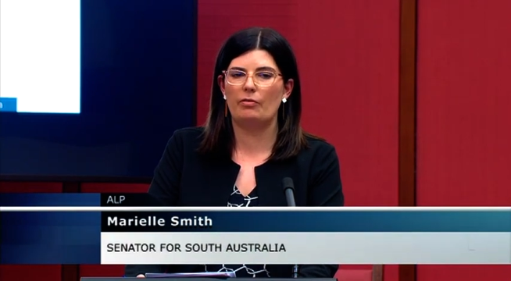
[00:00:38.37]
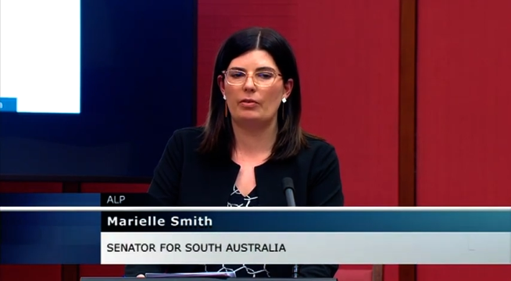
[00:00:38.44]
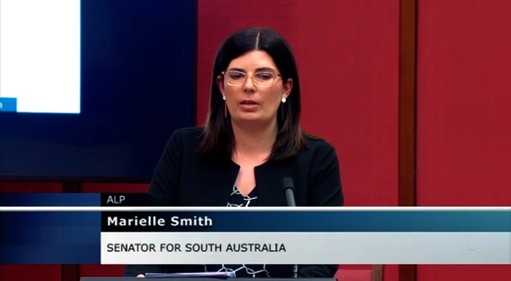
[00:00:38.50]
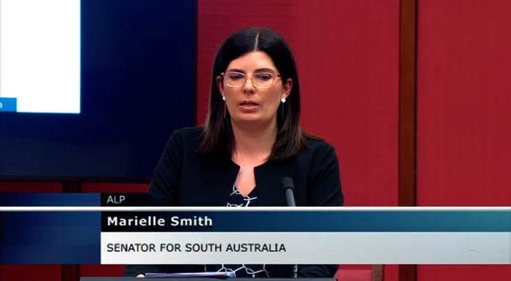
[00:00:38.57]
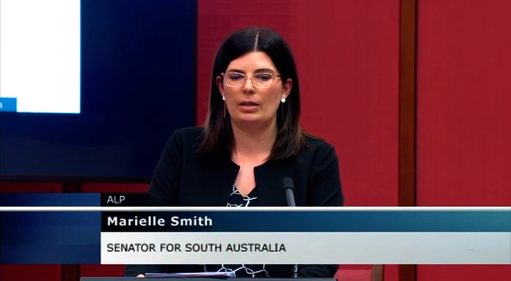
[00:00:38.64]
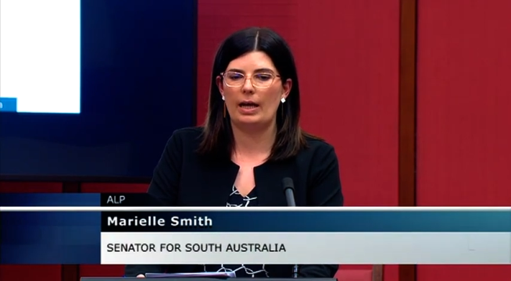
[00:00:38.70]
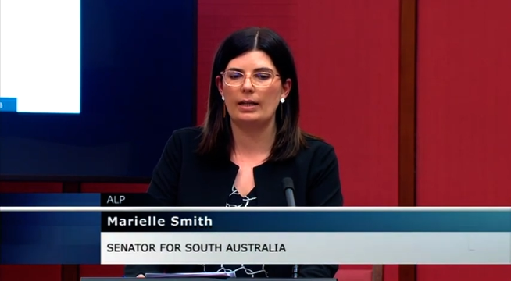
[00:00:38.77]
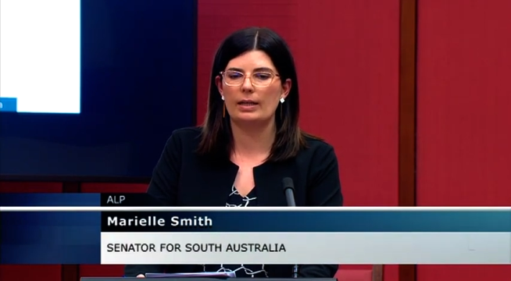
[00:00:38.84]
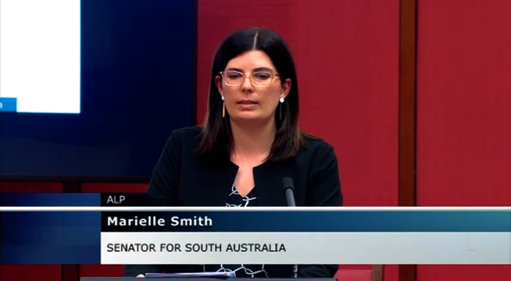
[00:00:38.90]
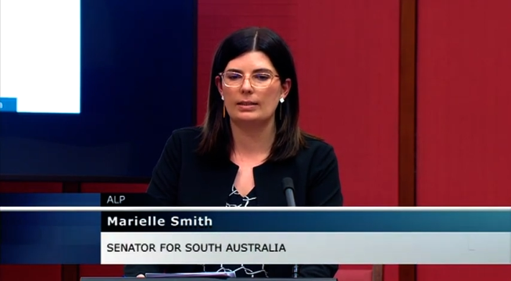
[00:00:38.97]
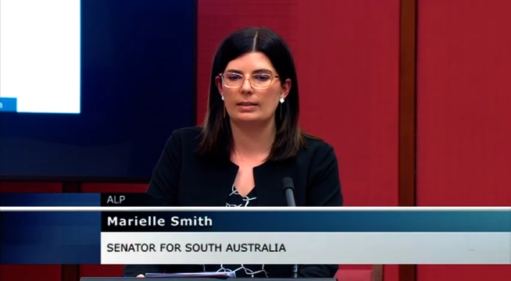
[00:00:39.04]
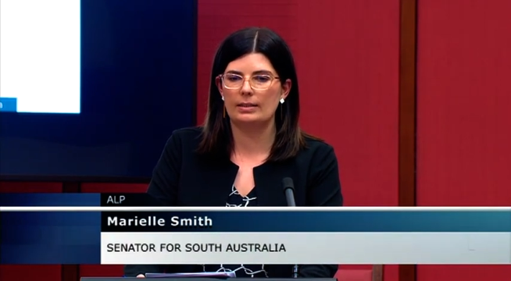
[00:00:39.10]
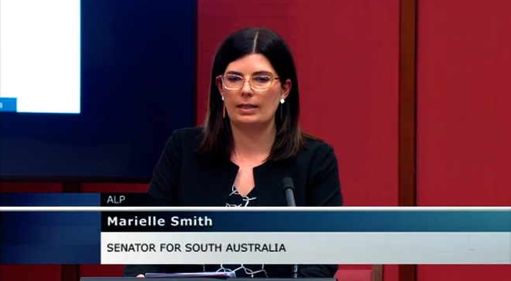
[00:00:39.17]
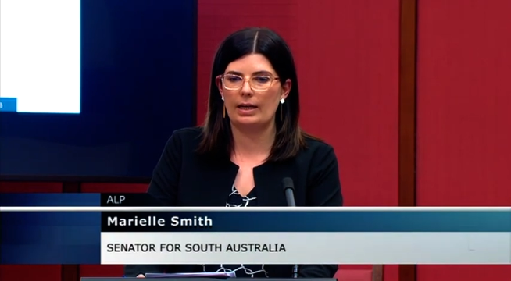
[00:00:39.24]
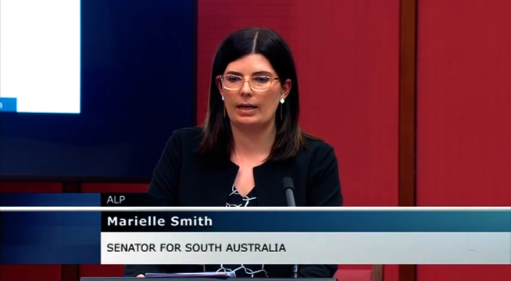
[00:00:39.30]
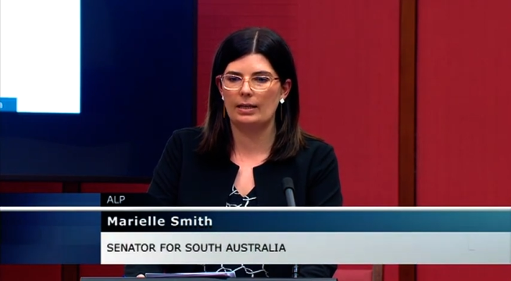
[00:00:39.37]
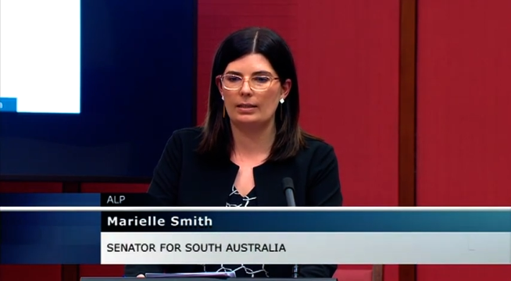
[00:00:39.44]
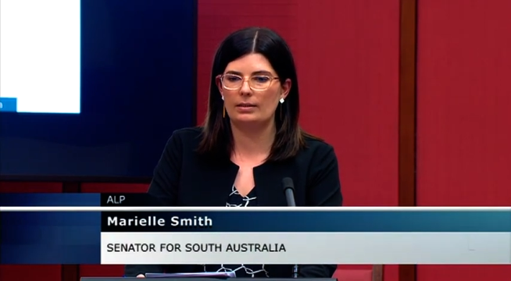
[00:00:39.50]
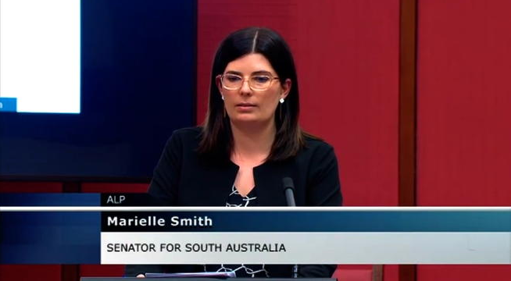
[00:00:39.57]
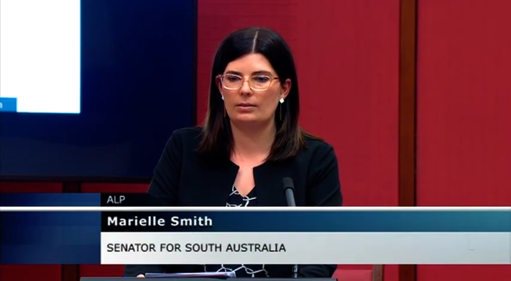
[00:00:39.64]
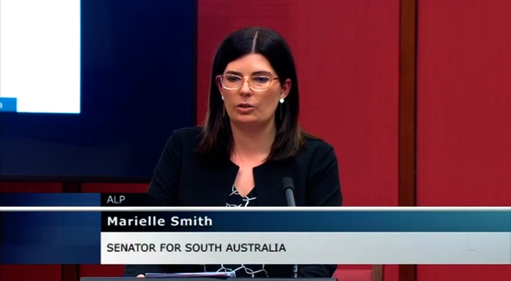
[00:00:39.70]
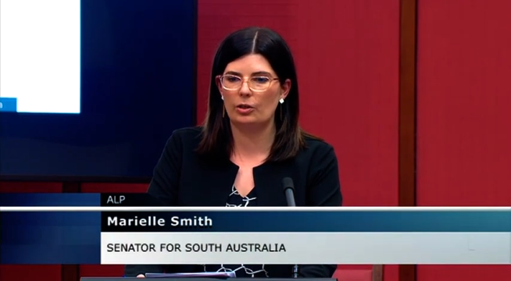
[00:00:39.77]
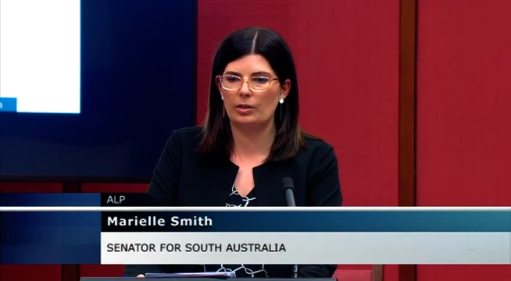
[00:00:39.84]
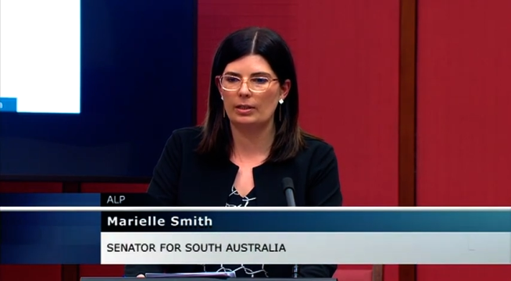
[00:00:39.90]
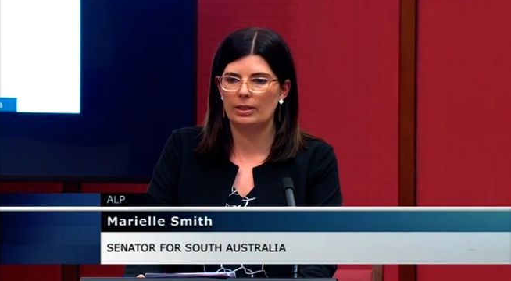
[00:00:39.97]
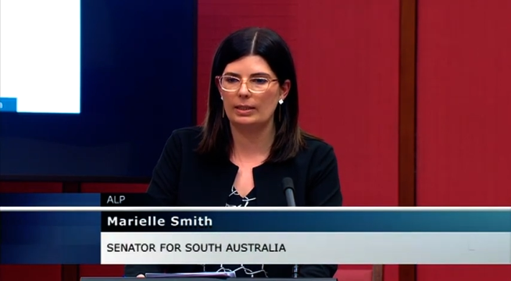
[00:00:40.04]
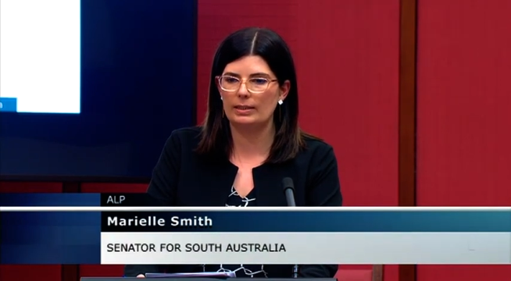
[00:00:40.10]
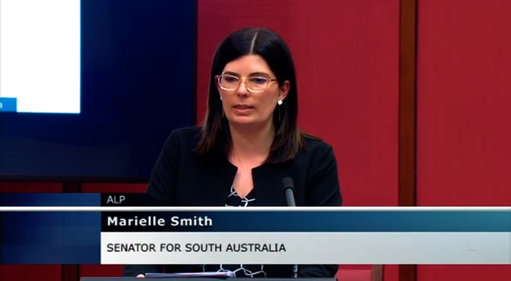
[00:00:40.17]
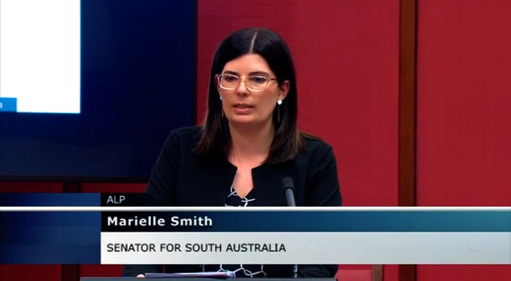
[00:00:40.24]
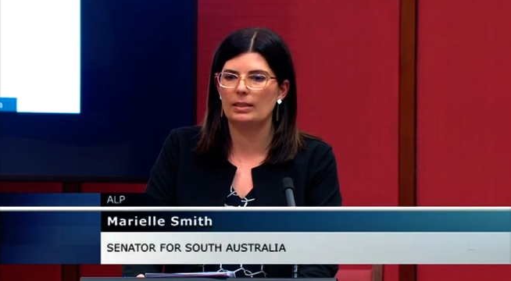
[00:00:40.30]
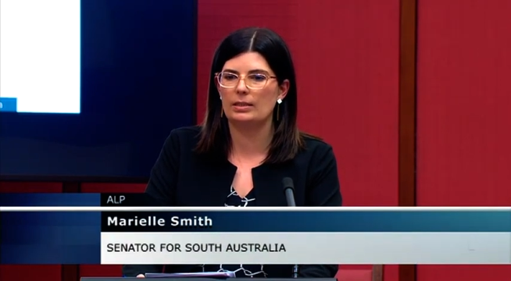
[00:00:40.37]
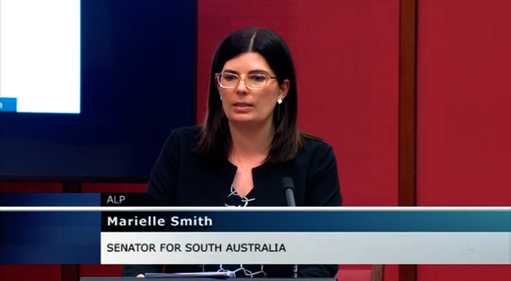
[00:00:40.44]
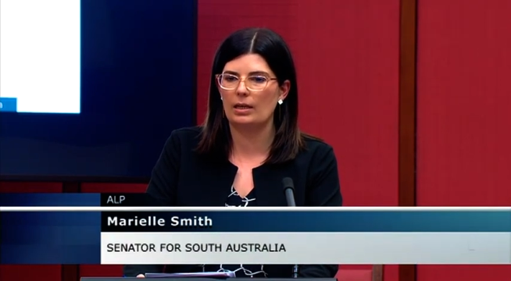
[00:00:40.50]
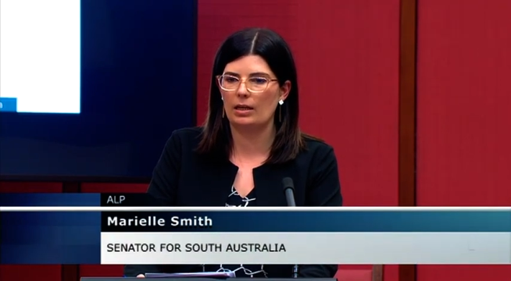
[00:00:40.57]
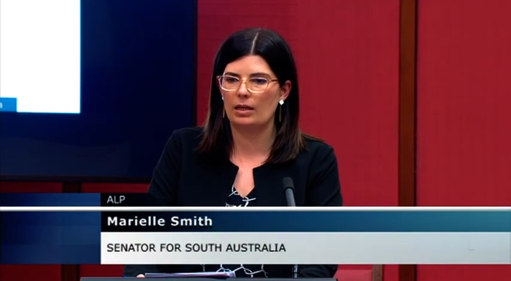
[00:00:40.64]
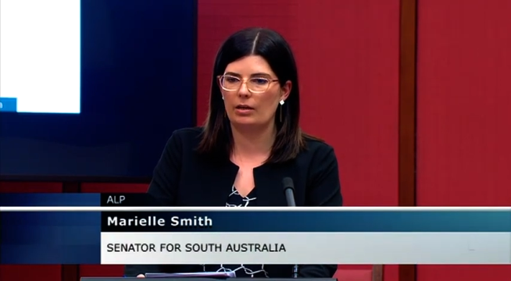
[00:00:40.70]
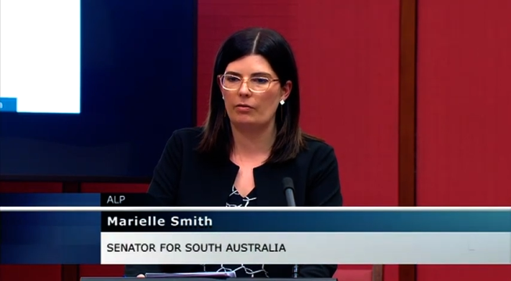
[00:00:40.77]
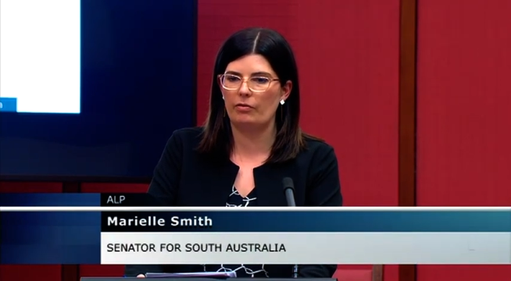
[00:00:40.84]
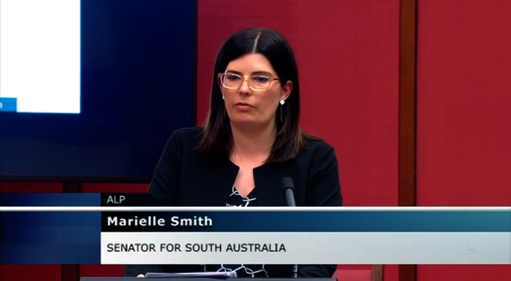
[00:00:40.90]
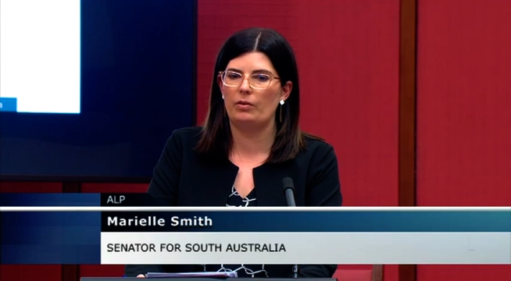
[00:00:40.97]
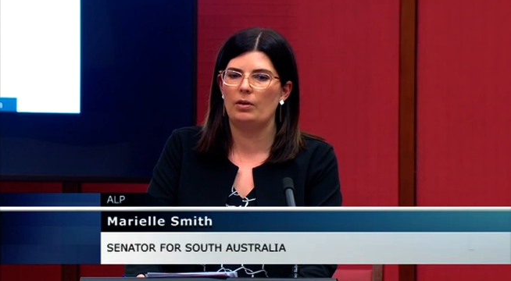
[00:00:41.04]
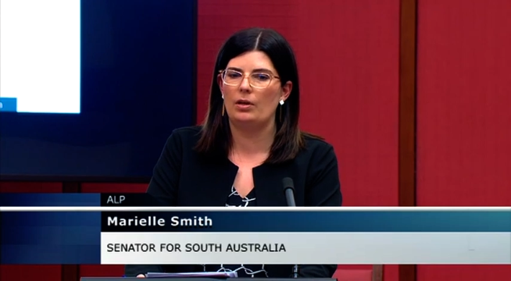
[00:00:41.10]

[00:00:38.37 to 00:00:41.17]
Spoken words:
and in Alex's case certainly did achieve,